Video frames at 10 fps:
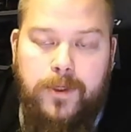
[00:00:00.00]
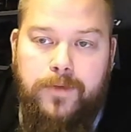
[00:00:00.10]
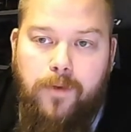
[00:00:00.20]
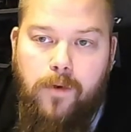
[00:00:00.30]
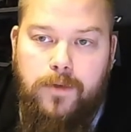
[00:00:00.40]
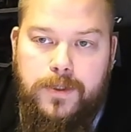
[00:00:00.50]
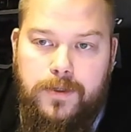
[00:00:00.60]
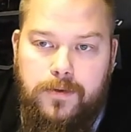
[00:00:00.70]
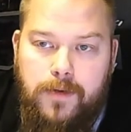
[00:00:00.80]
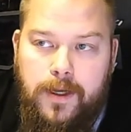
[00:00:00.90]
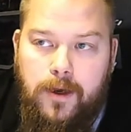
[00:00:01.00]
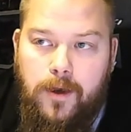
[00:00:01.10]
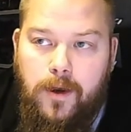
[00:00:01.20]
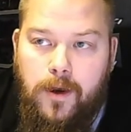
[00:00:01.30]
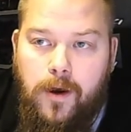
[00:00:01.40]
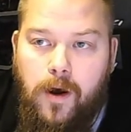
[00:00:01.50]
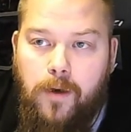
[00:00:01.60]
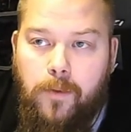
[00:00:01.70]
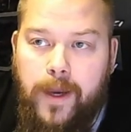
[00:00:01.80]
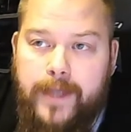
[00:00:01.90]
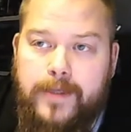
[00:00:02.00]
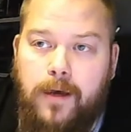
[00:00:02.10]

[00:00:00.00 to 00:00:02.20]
forward to, and I can't wait.